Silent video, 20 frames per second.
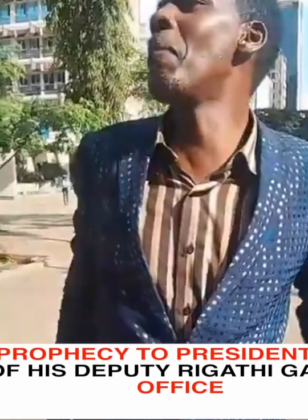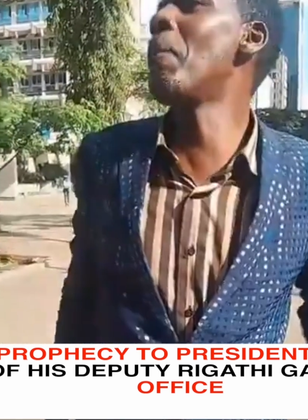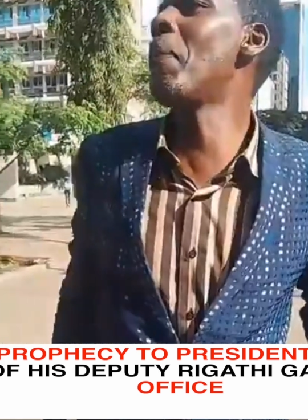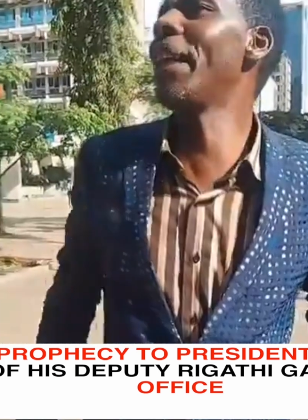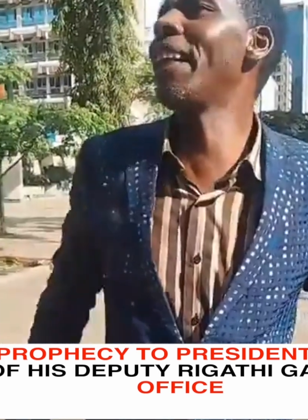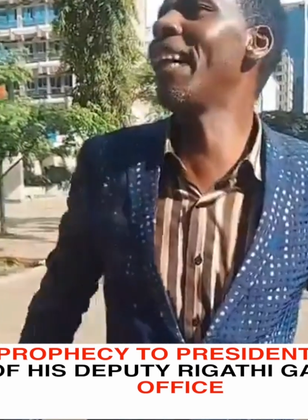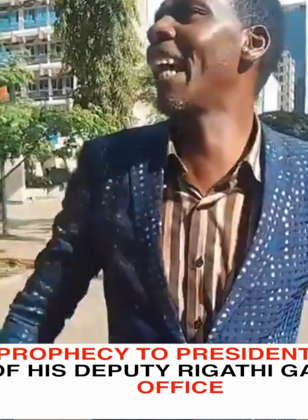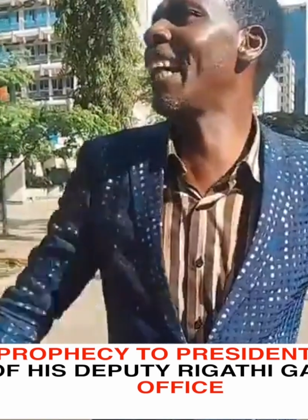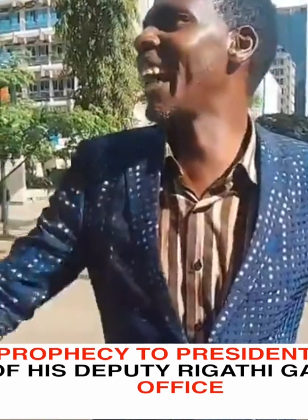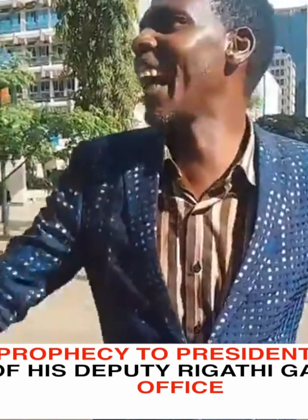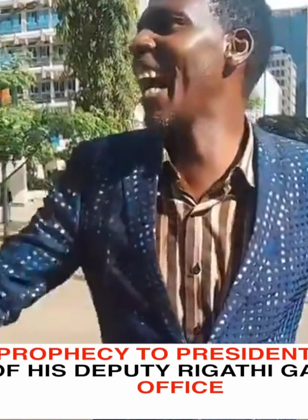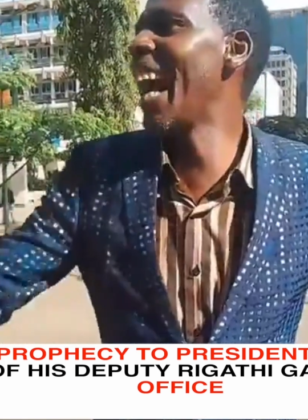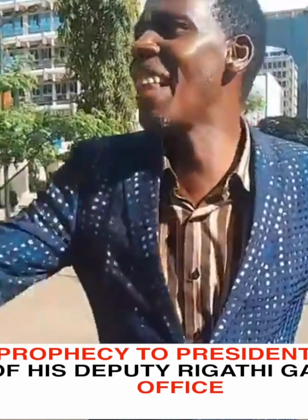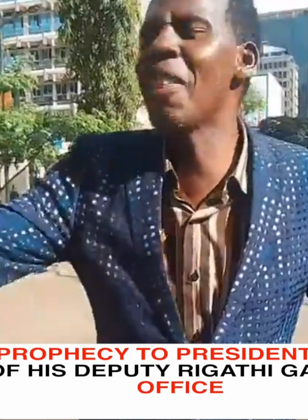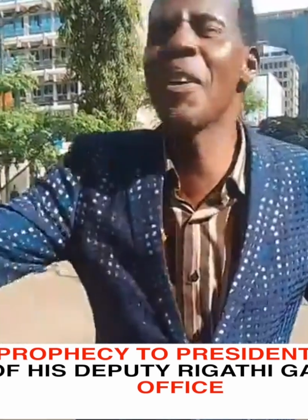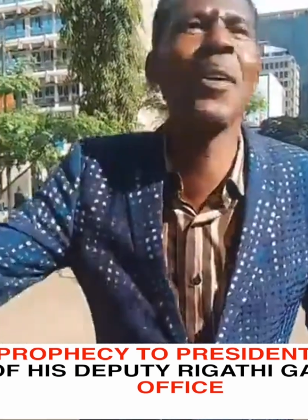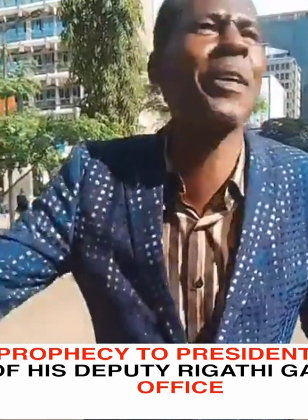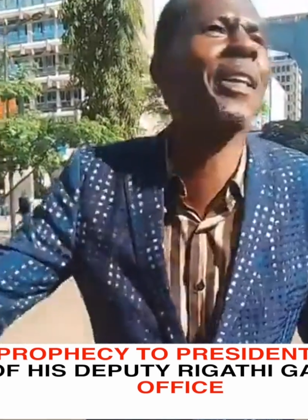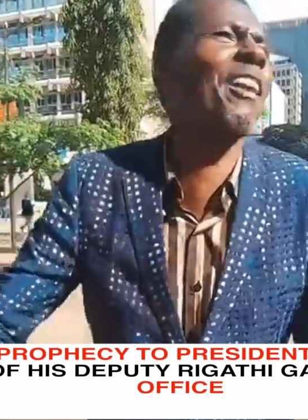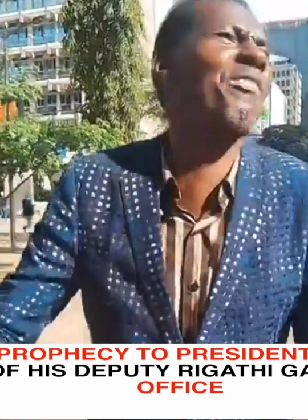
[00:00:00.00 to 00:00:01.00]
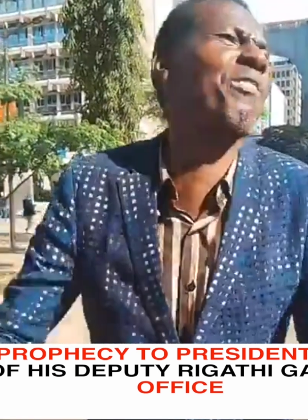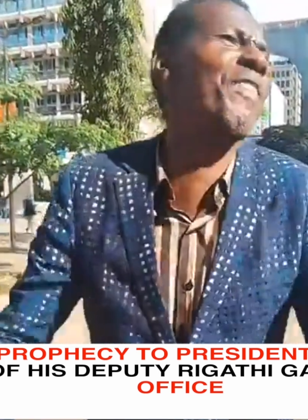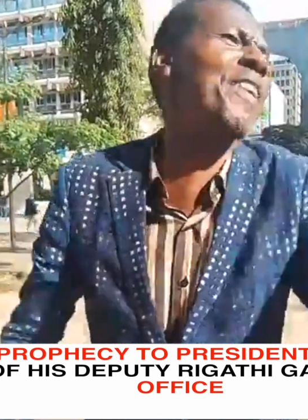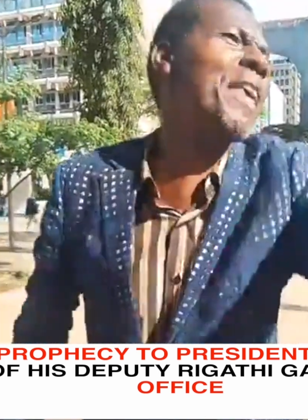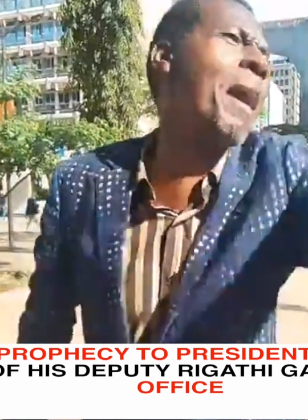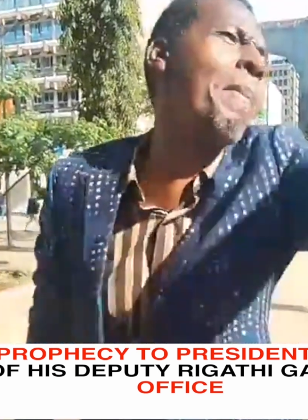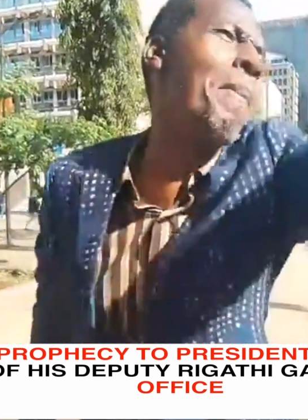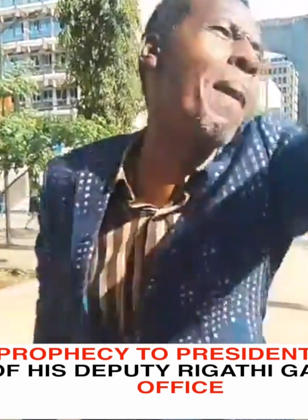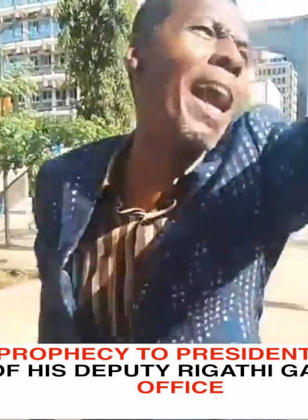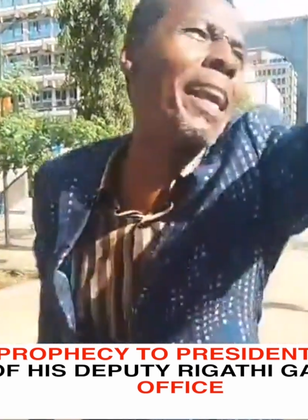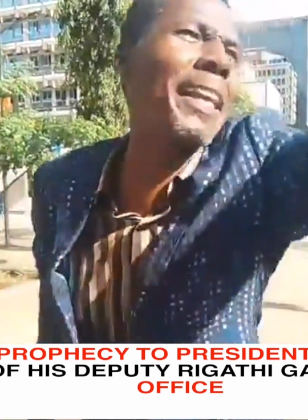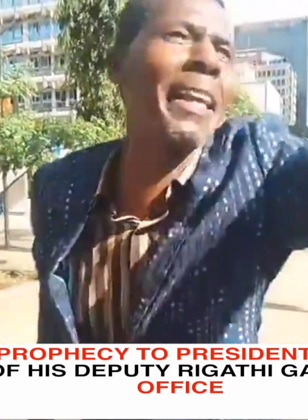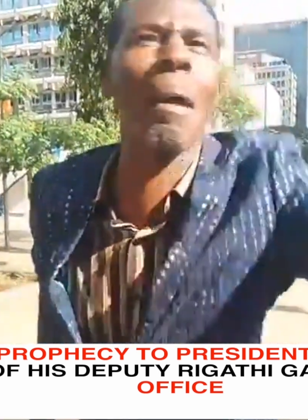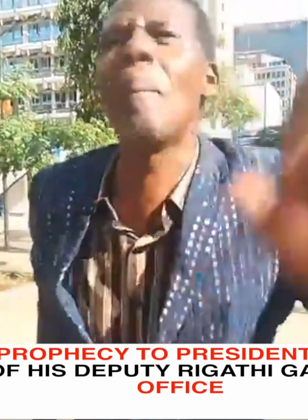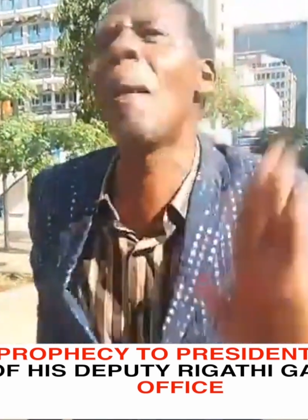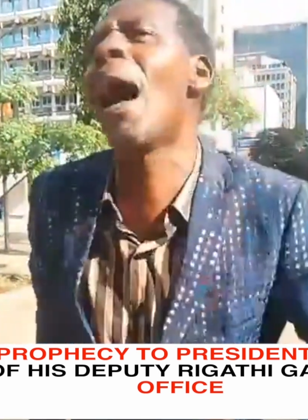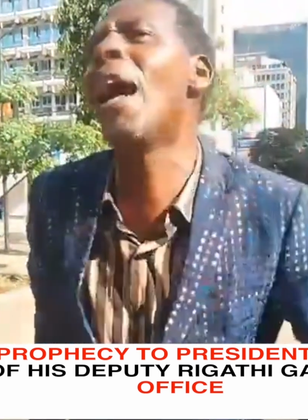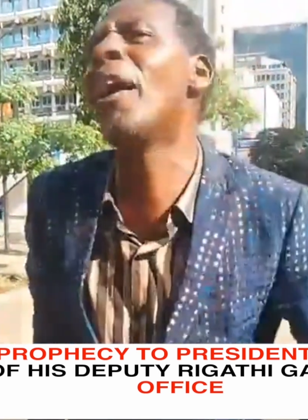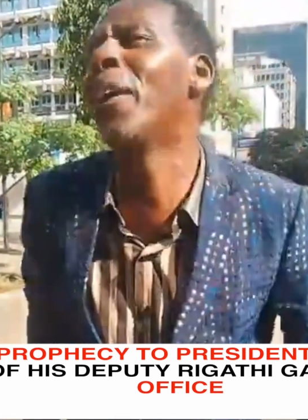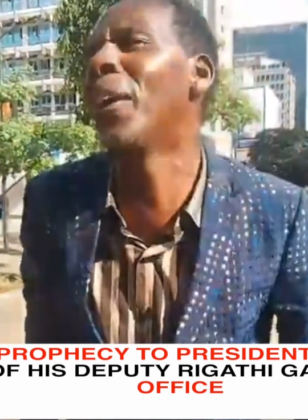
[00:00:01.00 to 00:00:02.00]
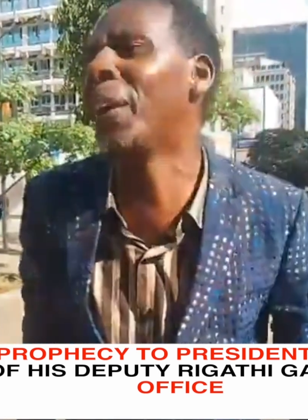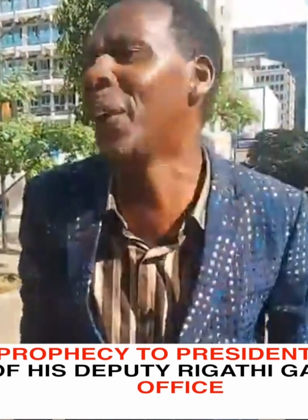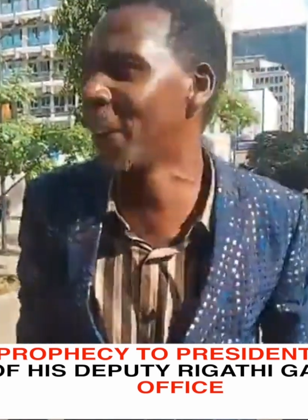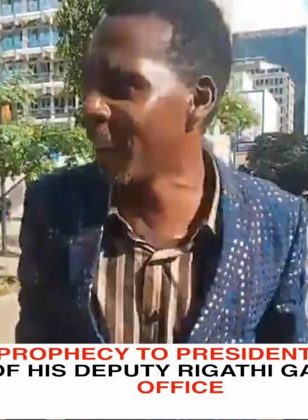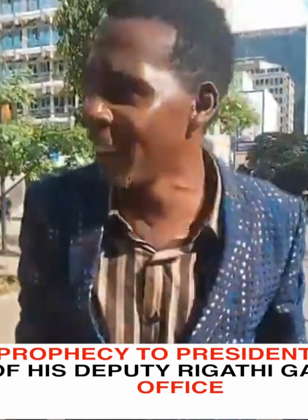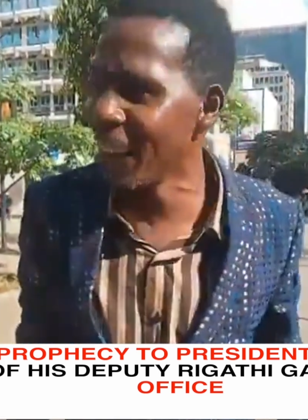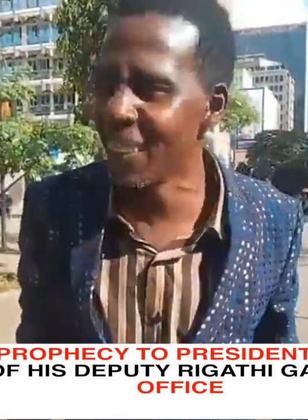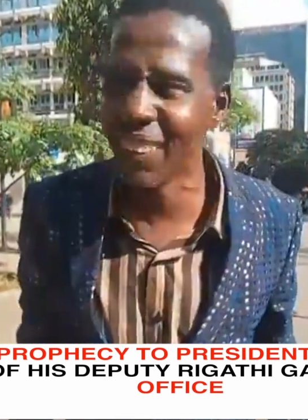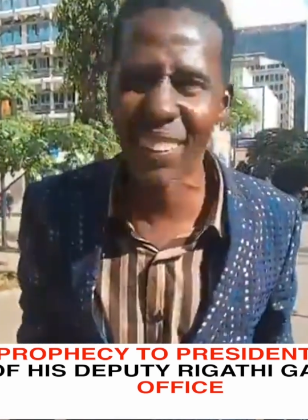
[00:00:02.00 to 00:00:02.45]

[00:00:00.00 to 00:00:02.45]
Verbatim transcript: unapenda Rigathi ukifanya maandamano,